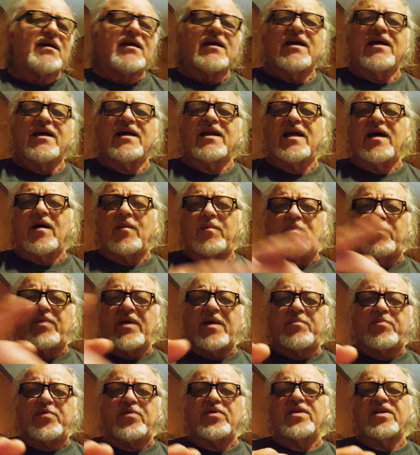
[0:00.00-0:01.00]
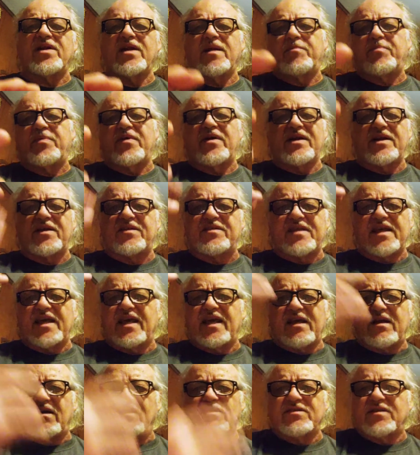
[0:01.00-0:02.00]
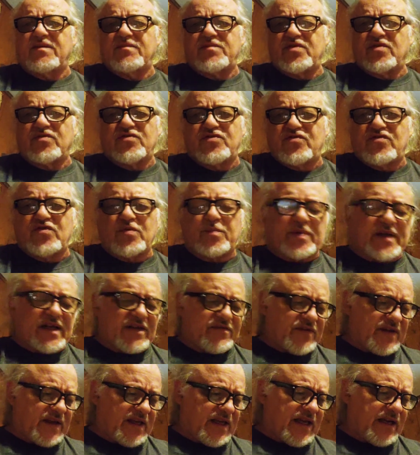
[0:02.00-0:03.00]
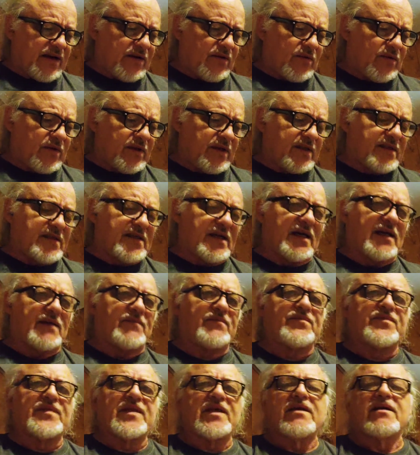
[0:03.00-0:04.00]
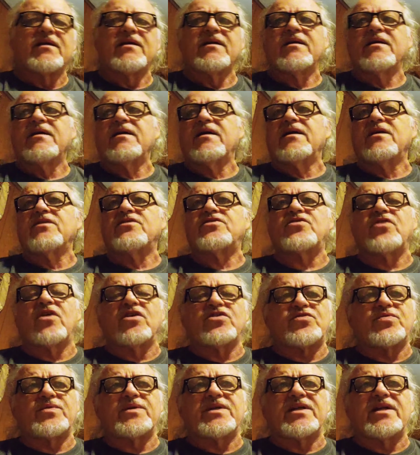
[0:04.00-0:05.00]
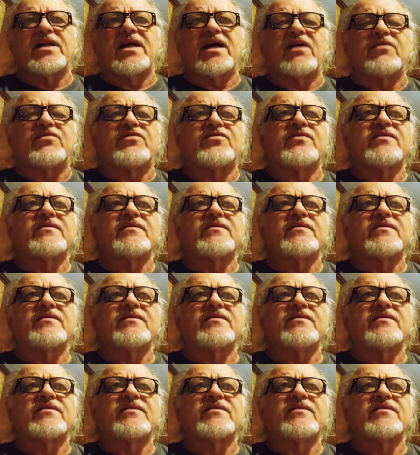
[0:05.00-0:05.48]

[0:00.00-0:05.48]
And I put it up on the thing because I'm so stupid I forget it all the time. It starts with an F.